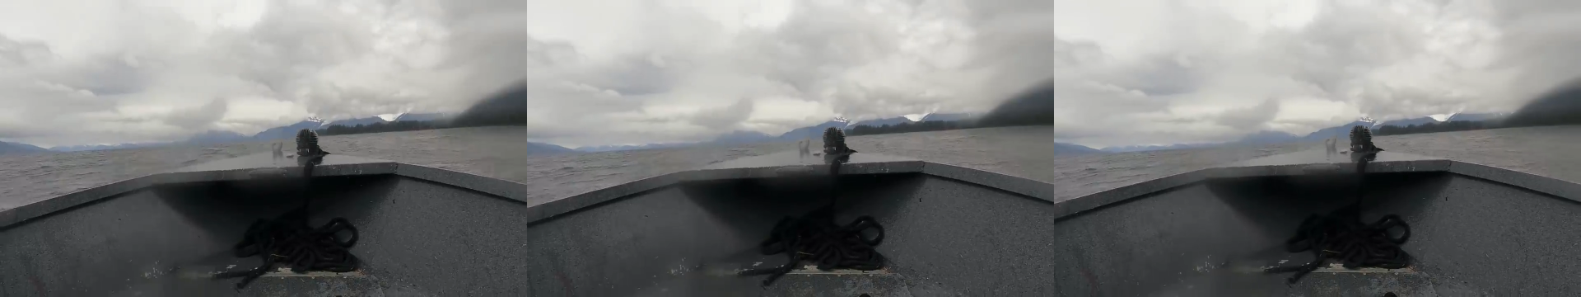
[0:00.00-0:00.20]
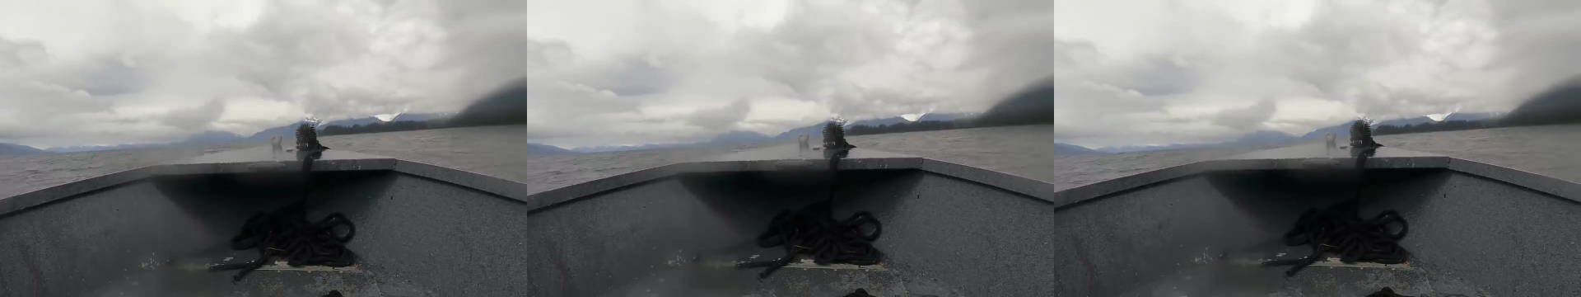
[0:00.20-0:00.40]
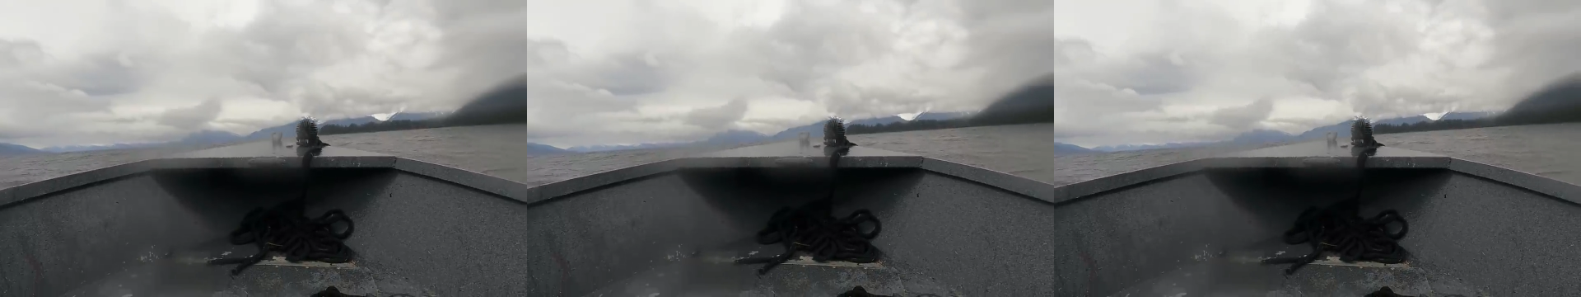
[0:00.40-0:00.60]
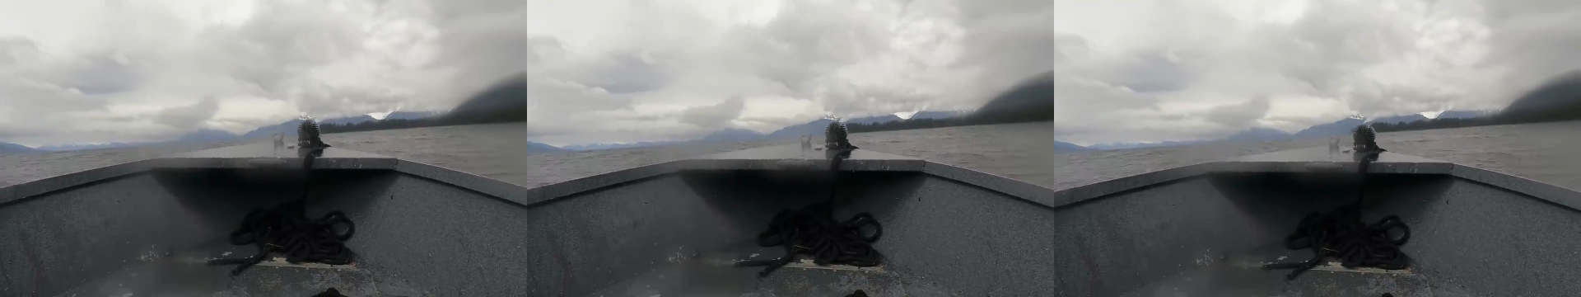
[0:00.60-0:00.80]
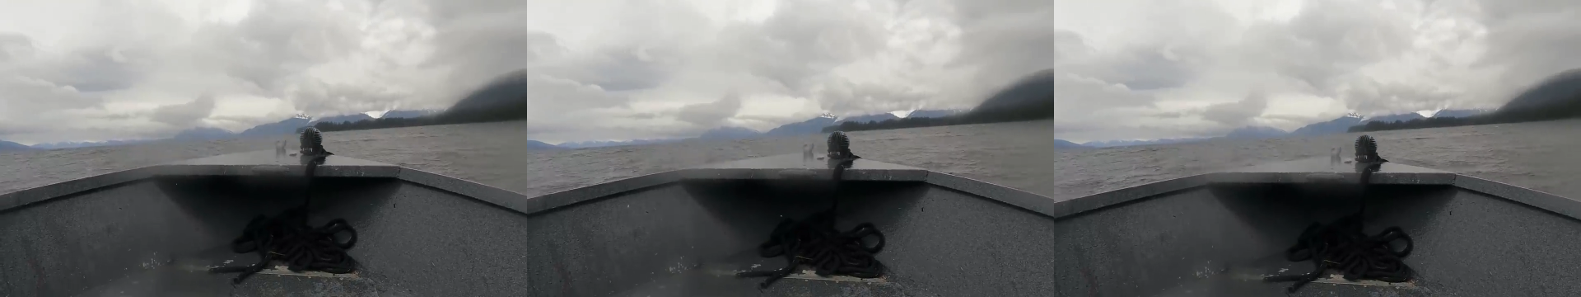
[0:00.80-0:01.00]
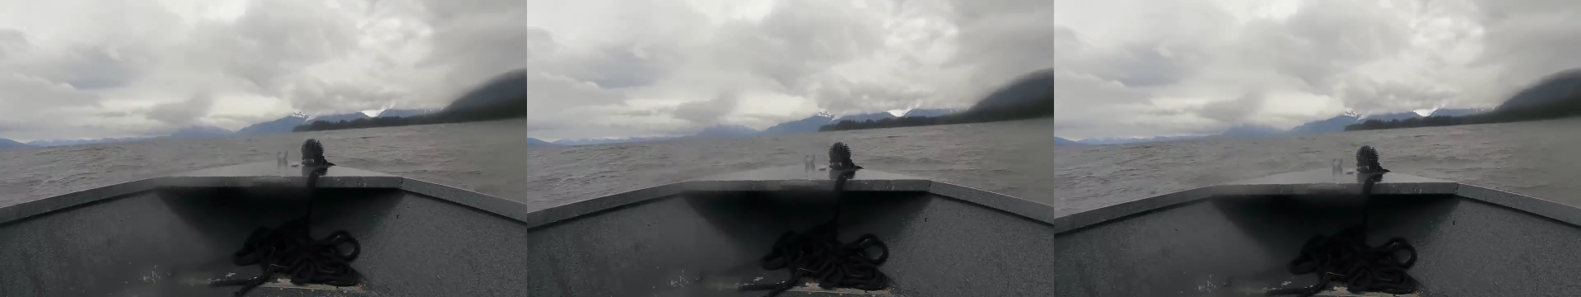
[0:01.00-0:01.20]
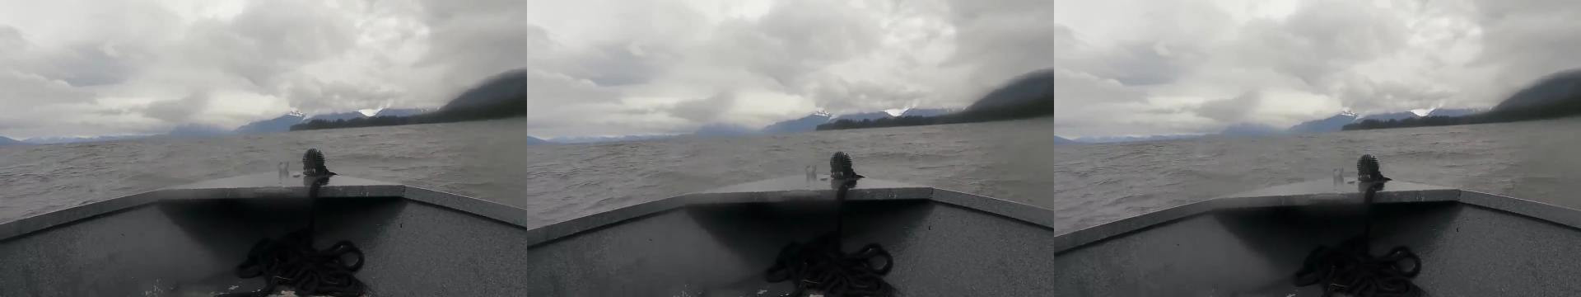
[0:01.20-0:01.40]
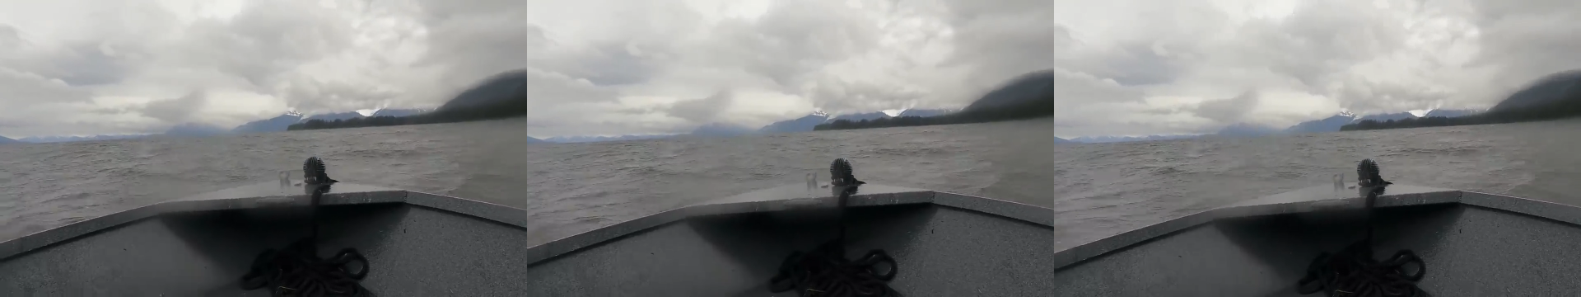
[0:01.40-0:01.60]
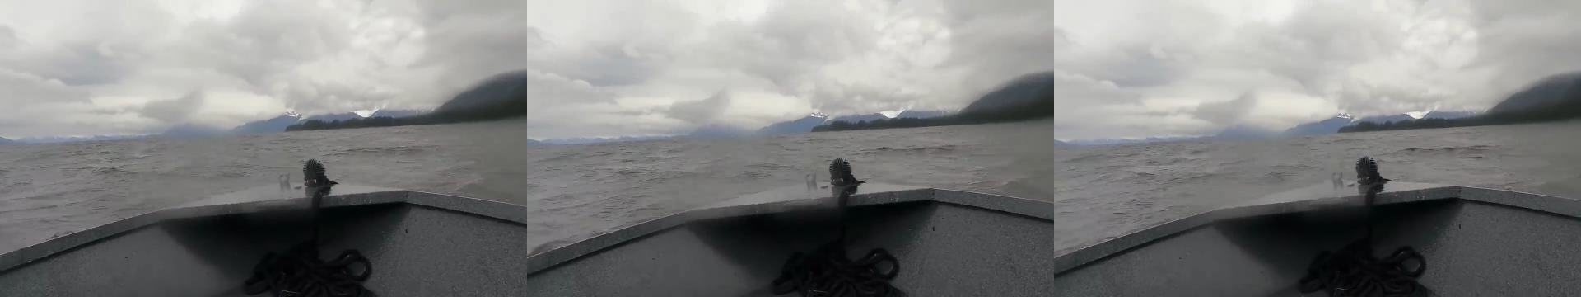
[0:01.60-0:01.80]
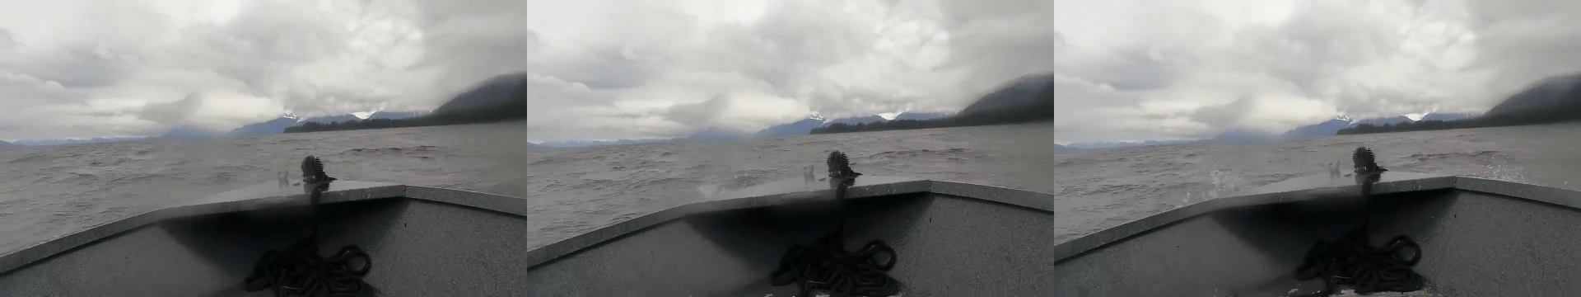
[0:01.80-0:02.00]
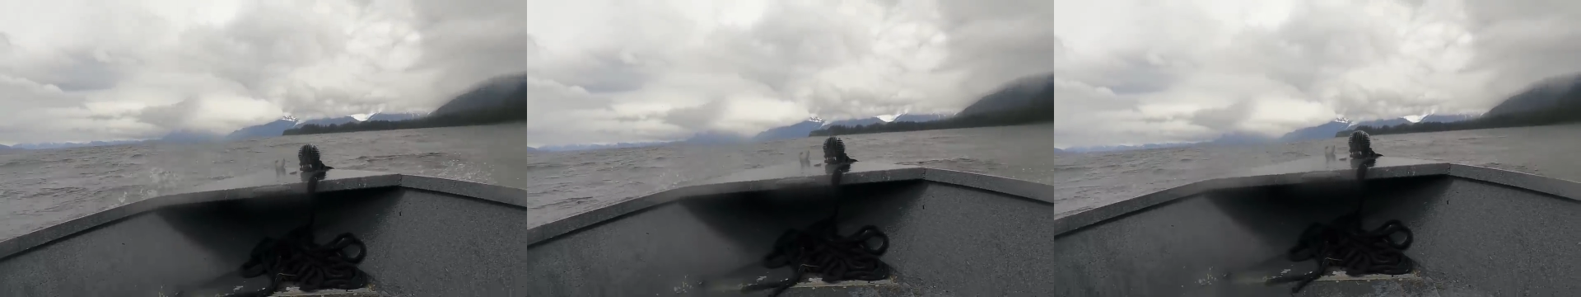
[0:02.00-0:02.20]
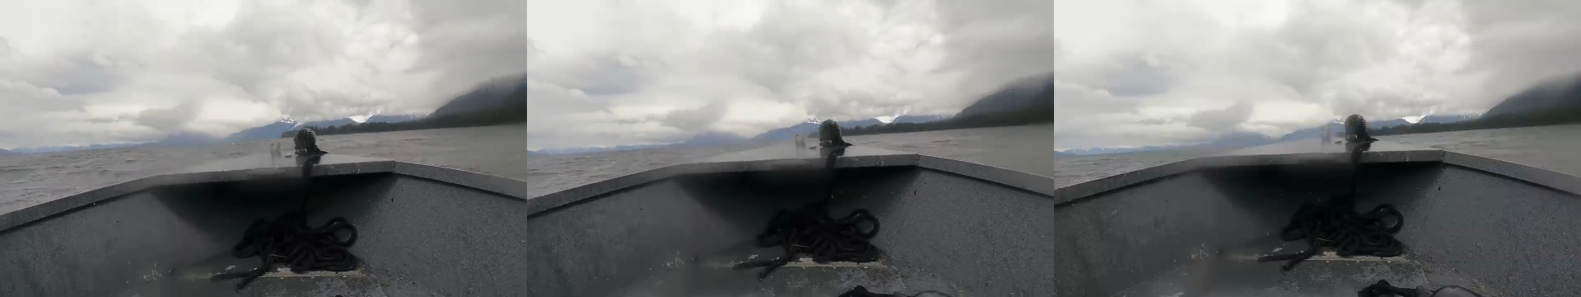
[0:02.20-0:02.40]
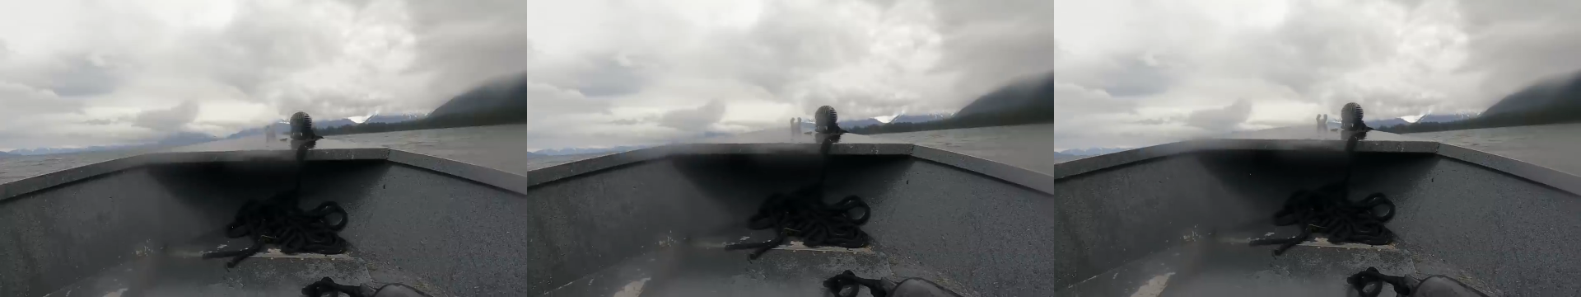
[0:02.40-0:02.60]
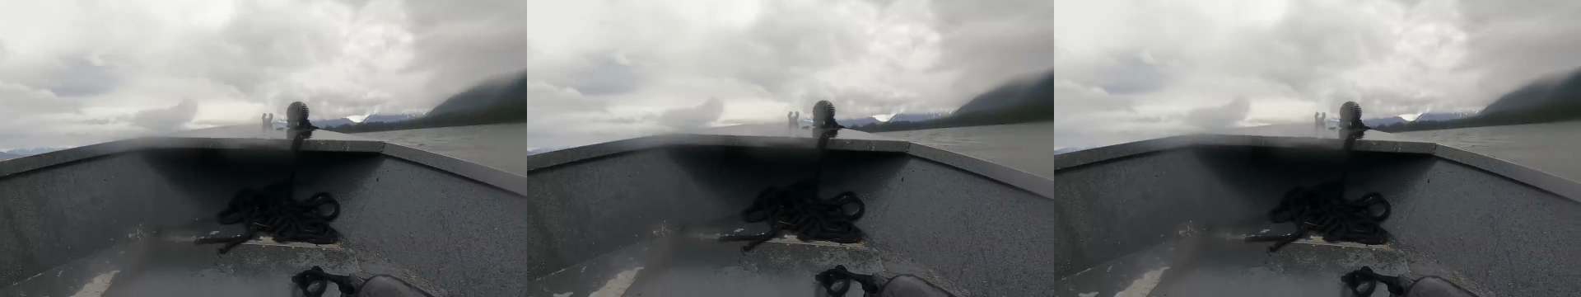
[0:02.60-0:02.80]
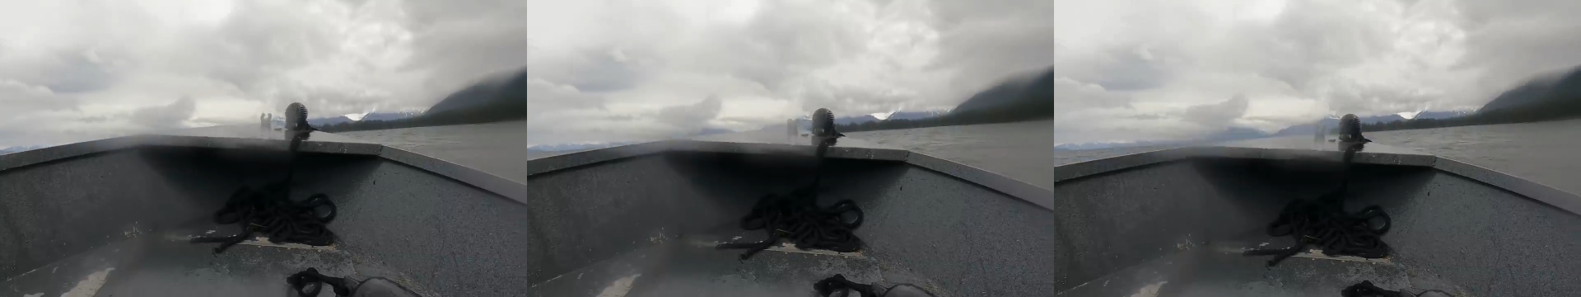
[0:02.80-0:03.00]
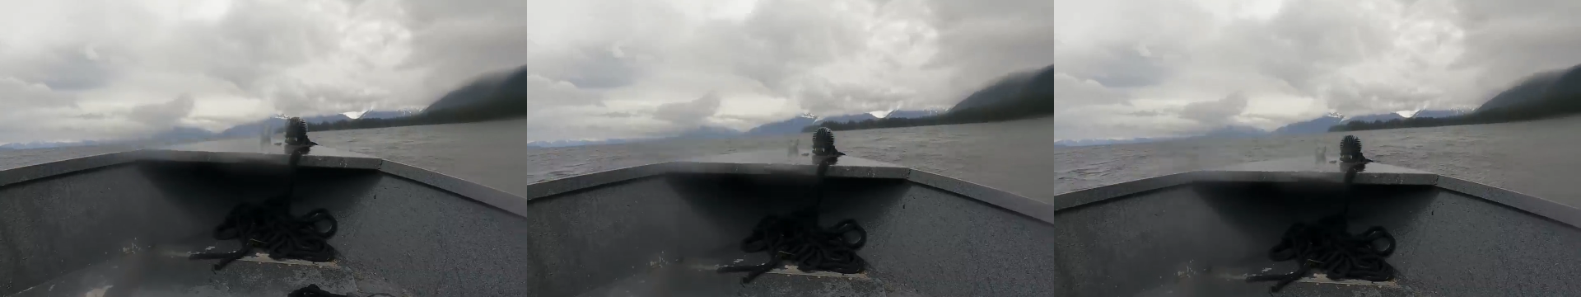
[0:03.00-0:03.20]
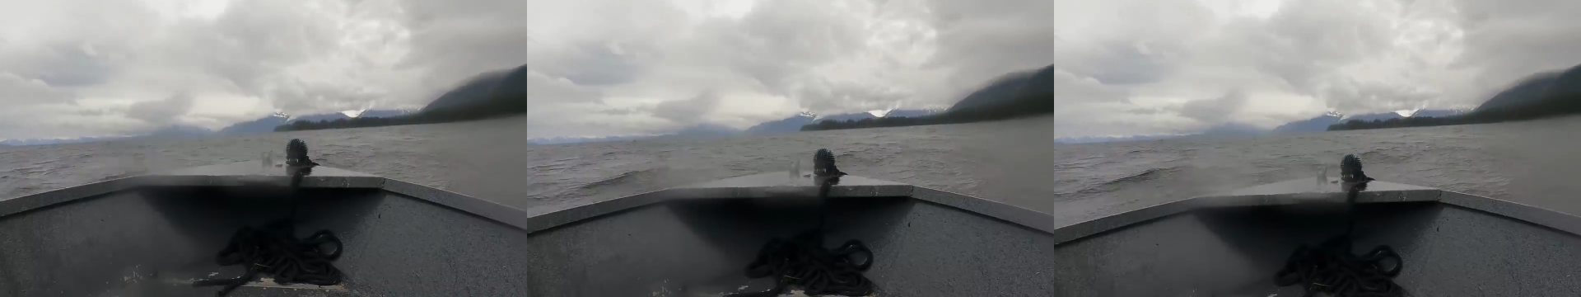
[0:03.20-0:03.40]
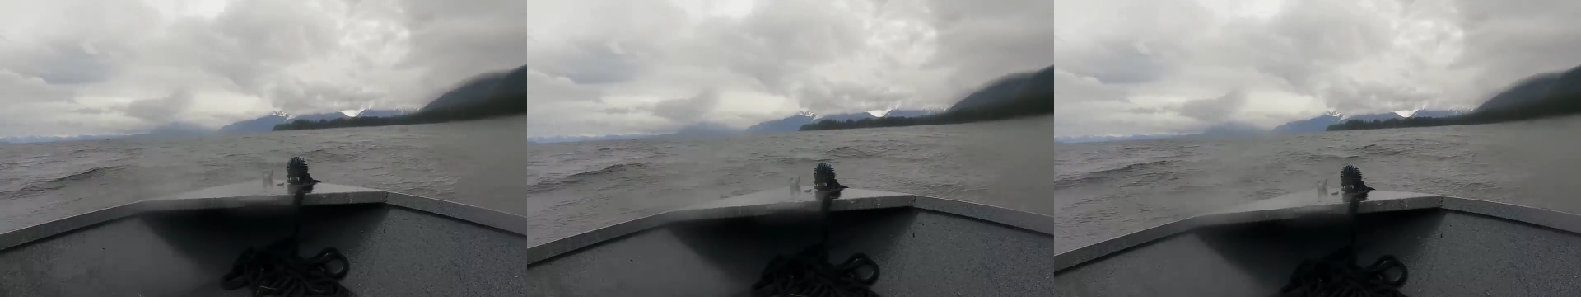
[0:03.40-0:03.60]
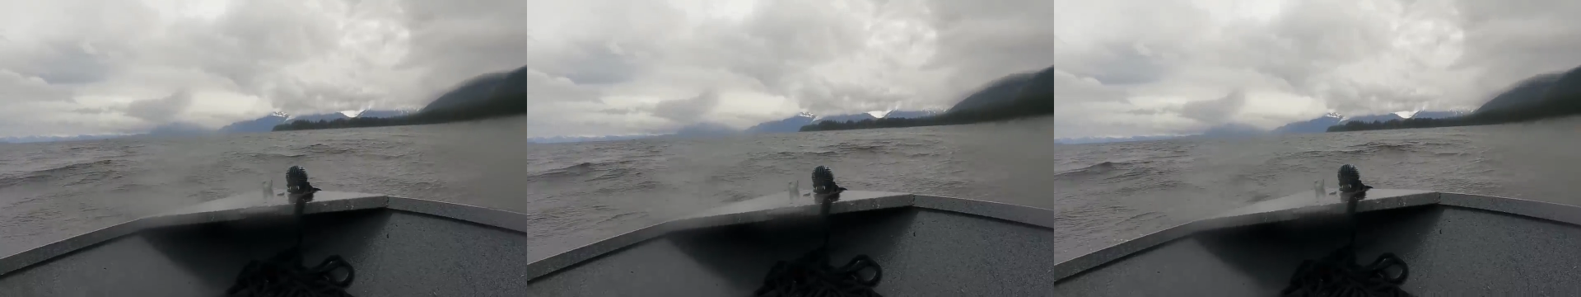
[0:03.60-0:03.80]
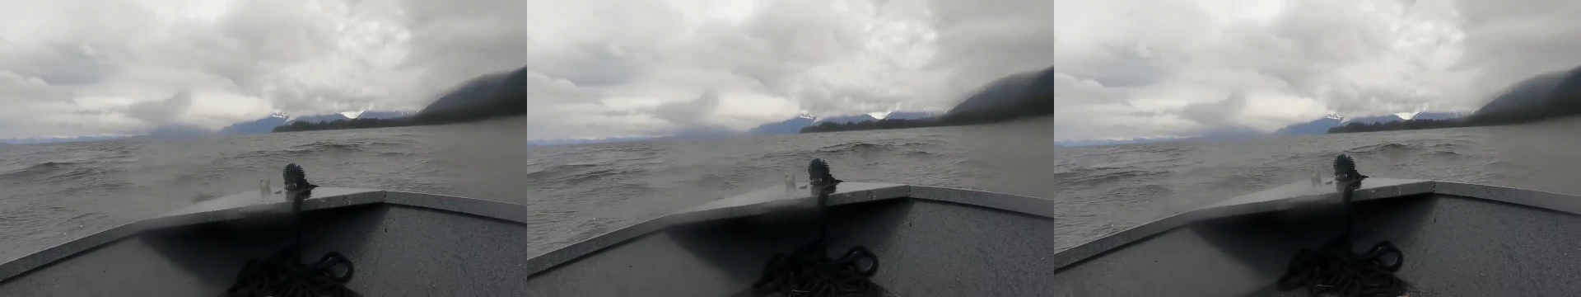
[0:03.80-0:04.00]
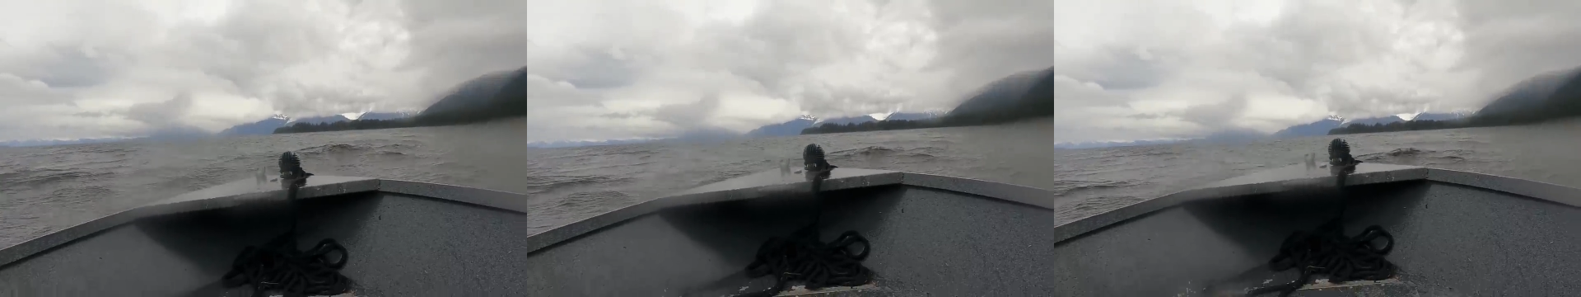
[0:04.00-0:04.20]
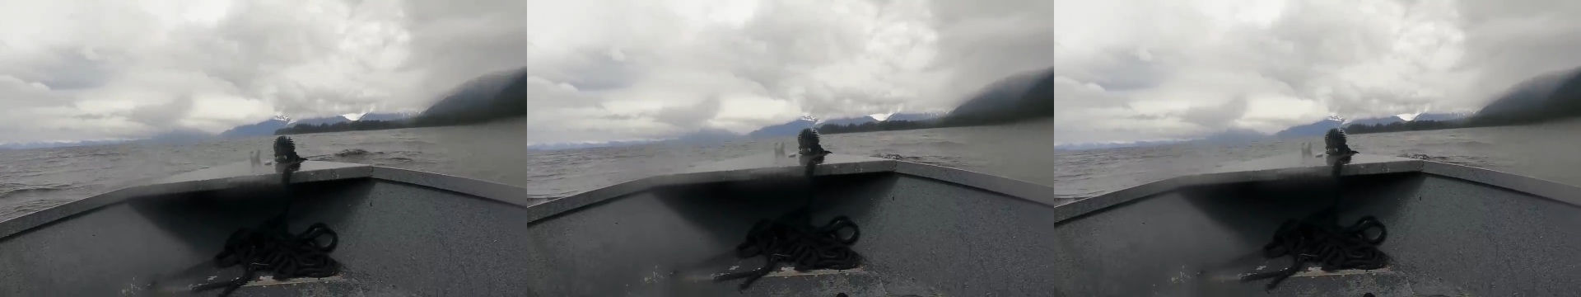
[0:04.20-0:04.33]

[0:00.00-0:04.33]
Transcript: Nobody's mouth can be seen.